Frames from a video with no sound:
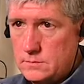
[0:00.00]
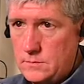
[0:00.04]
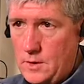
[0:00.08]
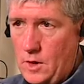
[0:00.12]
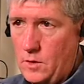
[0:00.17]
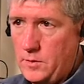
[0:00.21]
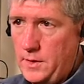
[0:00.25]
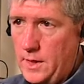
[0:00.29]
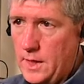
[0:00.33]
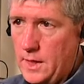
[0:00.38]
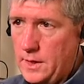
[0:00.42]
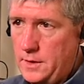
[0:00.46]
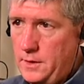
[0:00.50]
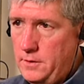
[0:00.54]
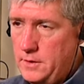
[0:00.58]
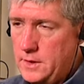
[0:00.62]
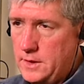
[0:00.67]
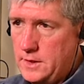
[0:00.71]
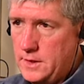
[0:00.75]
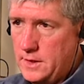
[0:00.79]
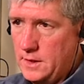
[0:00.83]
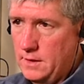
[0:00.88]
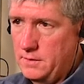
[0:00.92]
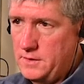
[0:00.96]
Oh yeah, and you
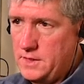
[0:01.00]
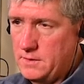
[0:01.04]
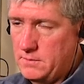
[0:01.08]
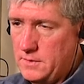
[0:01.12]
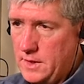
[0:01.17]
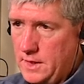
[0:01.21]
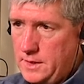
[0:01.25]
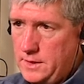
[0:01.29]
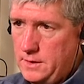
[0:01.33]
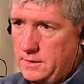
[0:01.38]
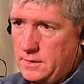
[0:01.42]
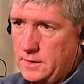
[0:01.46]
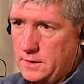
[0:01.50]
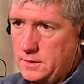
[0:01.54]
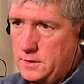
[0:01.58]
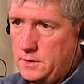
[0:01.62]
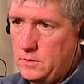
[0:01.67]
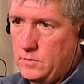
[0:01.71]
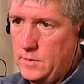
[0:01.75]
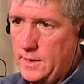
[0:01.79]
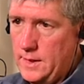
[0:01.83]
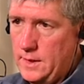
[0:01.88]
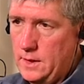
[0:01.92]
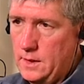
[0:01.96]
can tell if somebody's using a
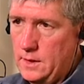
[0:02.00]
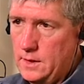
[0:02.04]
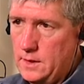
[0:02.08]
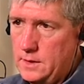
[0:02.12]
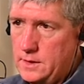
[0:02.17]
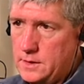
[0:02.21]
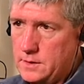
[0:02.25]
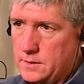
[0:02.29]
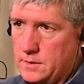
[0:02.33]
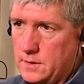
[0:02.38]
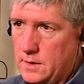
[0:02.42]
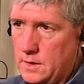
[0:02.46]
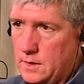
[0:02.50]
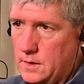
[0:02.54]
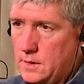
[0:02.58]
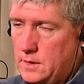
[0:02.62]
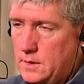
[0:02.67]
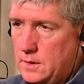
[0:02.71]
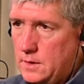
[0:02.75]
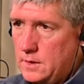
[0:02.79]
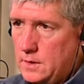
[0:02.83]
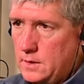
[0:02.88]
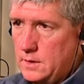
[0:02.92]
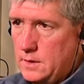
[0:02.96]
2.8 lens
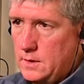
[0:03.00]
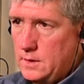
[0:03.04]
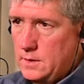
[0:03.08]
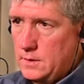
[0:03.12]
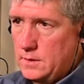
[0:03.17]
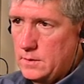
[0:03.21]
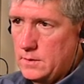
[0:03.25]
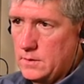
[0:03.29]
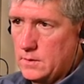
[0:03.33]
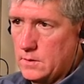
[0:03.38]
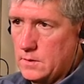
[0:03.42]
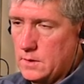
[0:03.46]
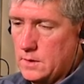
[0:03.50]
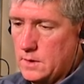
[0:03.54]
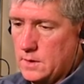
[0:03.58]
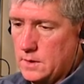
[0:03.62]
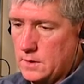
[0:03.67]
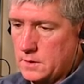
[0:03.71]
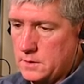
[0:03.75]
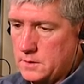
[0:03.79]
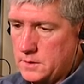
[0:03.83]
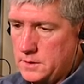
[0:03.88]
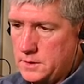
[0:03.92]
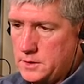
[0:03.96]
or
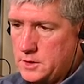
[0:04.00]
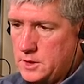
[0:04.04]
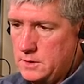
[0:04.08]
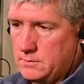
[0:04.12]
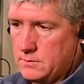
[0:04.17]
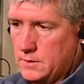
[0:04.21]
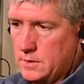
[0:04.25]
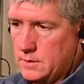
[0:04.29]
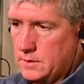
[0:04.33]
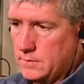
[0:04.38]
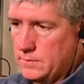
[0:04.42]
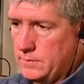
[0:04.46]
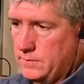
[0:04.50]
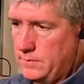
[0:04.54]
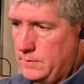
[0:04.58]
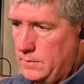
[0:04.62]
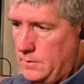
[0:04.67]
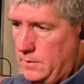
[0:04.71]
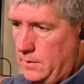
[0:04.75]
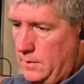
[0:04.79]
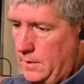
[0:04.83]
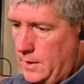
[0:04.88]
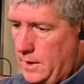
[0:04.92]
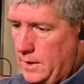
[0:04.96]
a consumer
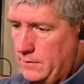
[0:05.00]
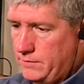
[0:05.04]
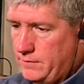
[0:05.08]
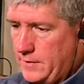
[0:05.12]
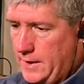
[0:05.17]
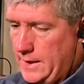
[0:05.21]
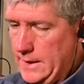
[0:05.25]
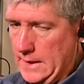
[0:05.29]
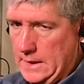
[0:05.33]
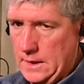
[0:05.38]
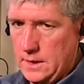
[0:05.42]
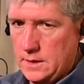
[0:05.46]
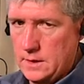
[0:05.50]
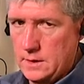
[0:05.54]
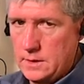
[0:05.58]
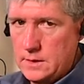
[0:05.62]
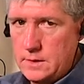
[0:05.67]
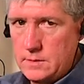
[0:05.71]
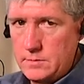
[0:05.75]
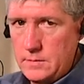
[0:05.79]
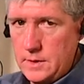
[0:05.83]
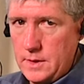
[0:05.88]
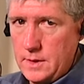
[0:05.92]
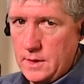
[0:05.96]
f/8 lens
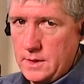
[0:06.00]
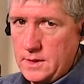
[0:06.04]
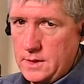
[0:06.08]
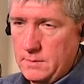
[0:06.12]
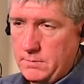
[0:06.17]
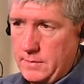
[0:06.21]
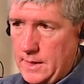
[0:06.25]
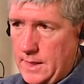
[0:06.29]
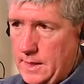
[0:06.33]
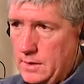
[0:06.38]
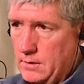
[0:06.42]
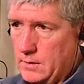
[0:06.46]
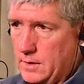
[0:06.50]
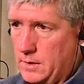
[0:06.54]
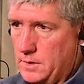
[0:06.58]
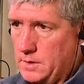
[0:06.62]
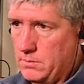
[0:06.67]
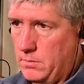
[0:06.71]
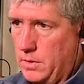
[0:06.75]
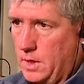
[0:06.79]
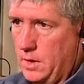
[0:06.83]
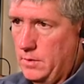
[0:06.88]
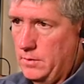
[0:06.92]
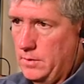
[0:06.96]
because the background's
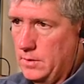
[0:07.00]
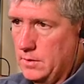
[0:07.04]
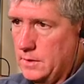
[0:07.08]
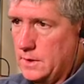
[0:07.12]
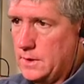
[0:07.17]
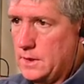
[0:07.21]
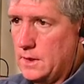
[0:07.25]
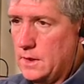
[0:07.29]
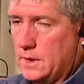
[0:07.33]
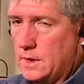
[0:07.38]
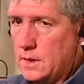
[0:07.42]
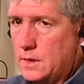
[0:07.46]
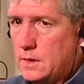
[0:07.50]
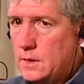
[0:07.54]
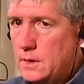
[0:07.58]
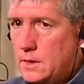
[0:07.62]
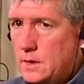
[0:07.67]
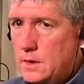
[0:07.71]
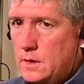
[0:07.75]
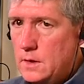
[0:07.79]
blown or it's not.